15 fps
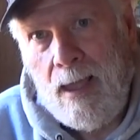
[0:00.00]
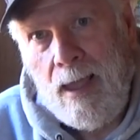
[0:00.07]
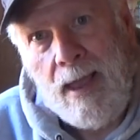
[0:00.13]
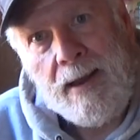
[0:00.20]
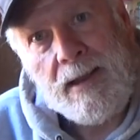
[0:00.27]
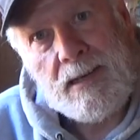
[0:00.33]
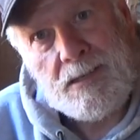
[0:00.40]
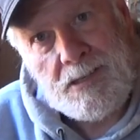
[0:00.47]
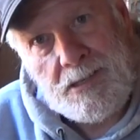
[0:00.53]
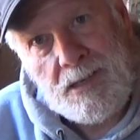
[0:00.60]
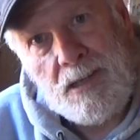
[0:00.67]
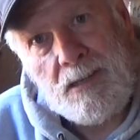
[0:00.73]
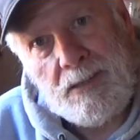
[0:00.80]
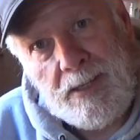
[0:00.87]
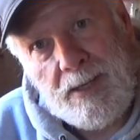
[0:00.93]
And it
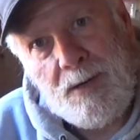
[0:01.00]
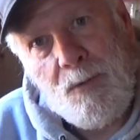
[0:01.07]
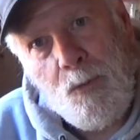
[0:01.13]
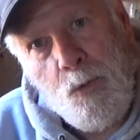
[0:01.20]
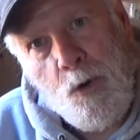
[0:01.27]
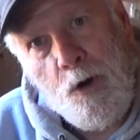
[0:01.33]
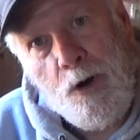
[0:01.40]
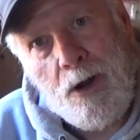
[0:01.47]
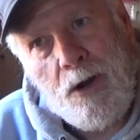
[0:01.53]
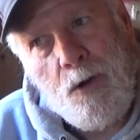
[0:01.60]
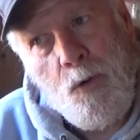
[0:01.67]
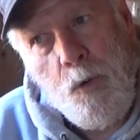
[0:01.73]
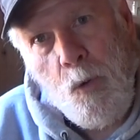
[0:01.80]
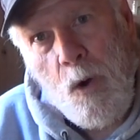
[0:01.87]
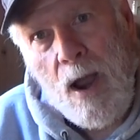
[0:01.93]
still didn't work
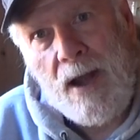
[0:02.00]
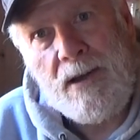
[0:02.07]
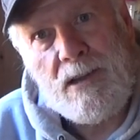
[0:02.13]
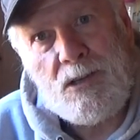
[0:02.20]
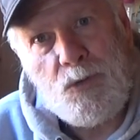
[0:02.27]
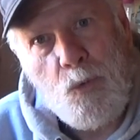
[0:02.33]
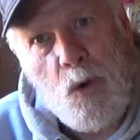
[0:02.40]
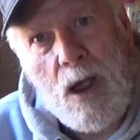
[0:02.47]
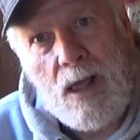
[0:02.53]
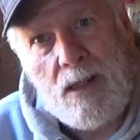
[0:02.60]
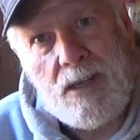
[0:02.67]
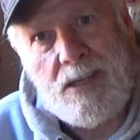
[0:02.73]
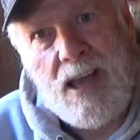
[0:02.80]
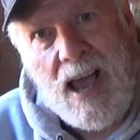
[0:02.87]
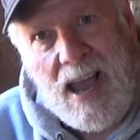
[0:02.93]
quite as well
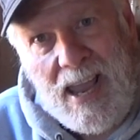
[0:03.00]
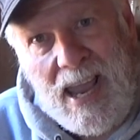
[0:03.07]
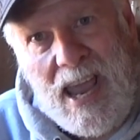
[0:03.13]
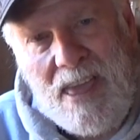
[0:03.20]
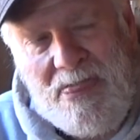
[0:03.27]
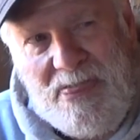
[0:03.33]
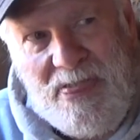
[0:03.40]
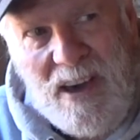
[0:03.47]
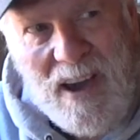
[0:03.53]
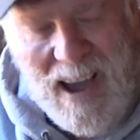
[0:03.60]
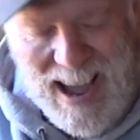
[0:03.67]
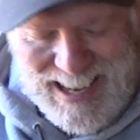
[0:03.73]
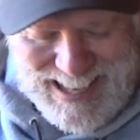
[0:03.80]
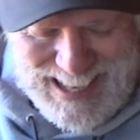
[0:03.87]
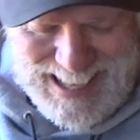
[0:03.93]
as I had
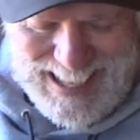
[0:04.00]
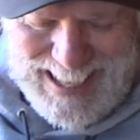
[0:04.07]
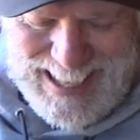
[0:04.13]
thought.